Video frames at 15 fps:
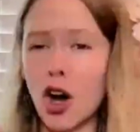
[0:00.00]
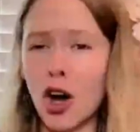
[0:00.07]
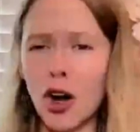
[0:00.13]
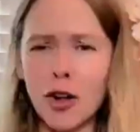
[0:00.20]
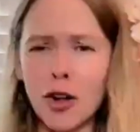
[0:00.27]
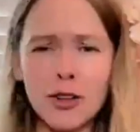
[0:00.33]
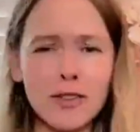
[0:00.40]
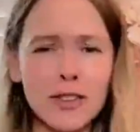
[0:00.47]

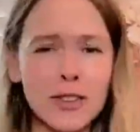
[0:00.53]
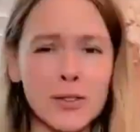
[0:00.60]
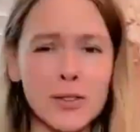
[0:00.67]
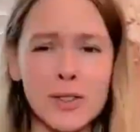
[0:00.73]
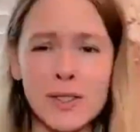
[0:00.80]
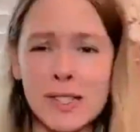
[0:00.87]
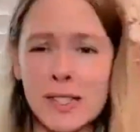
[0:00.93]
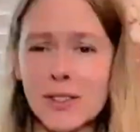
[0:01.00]
all of
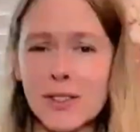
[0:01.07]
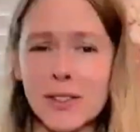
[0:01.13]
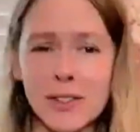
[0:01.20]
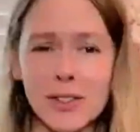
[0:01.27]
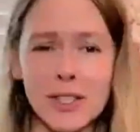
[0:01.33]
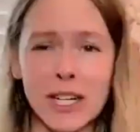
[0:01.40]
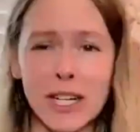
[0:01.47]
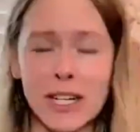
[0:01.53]
those signals
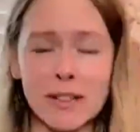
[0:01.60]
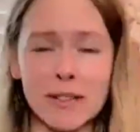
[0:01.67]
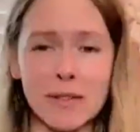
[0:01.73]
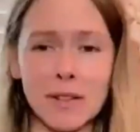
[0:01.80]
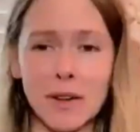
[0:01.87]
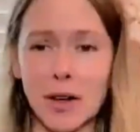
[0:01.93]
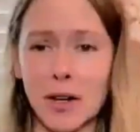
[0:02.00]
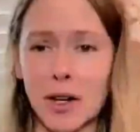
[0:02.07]
are
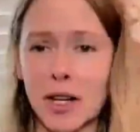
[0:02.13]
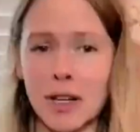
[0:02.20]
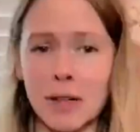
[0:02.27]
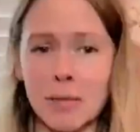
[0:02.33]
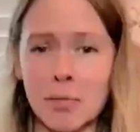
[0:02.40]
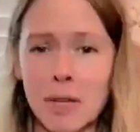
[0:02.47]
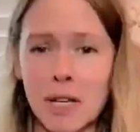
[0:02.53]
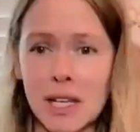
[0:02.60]

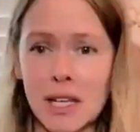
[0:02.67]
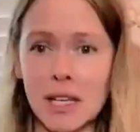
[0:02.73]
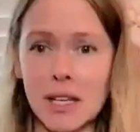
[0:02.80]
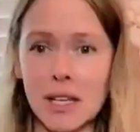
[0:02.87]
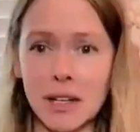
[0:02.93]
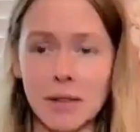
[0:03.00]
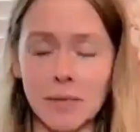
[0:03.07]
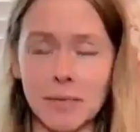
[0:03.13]
gonna be
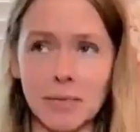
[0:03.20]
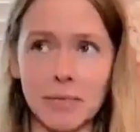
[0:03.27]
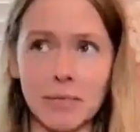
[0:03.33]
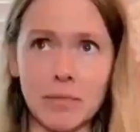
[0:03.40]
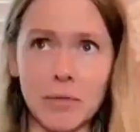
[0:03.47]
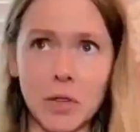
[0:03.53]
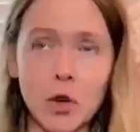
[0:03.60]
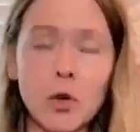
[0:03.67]

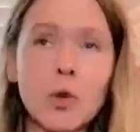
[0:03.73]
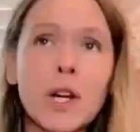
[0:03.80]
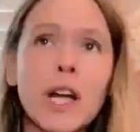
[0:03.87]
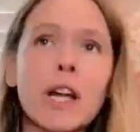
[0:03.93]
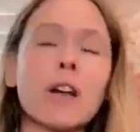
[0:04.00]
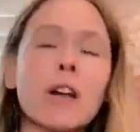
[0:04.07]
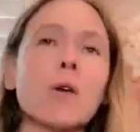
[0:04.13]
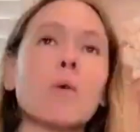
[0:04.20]

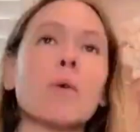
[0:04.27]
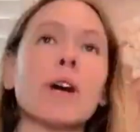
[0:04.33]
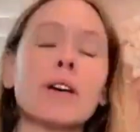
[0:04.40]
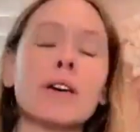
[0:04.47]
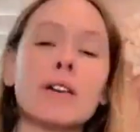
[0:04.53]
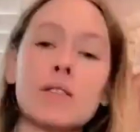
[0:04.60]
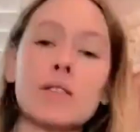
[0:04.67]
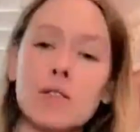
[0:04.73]
creating
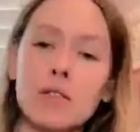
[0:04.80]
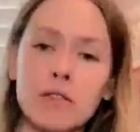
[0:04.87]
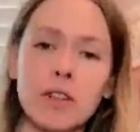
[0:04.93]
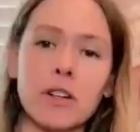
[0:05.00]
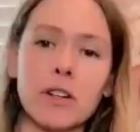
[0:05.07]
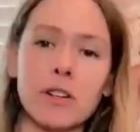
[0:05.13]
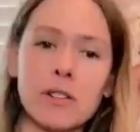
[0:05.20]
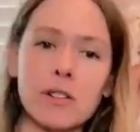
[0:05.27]
awareness
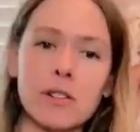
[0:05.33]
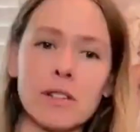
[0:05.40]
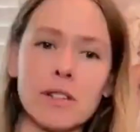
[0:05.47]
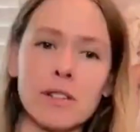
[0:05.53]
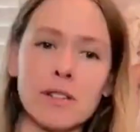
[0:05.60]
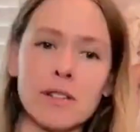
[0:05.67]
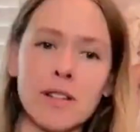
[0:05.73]
first.